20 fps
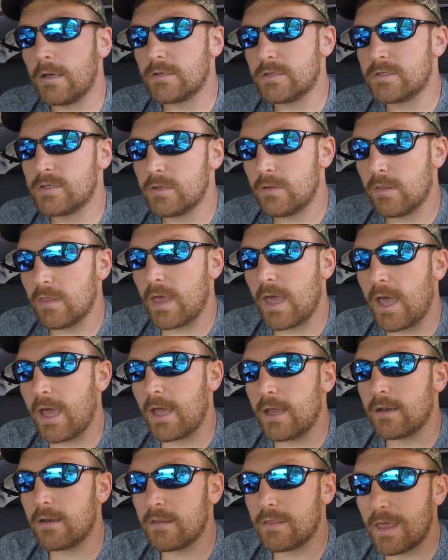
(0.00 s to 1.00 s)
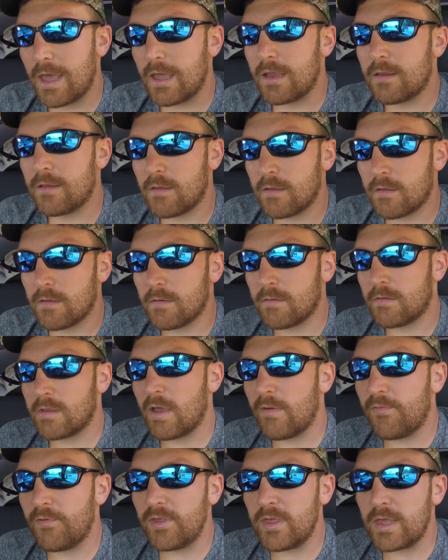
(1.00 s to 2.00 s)
So that
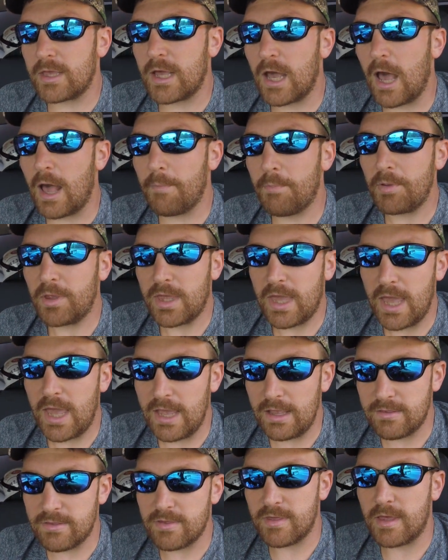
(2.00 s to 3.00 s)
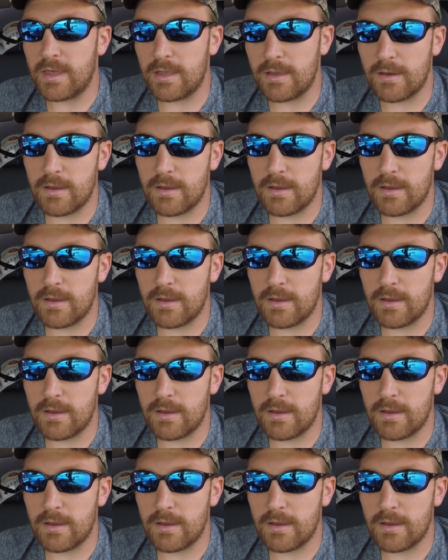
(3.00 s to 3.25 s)
definitely complicates it.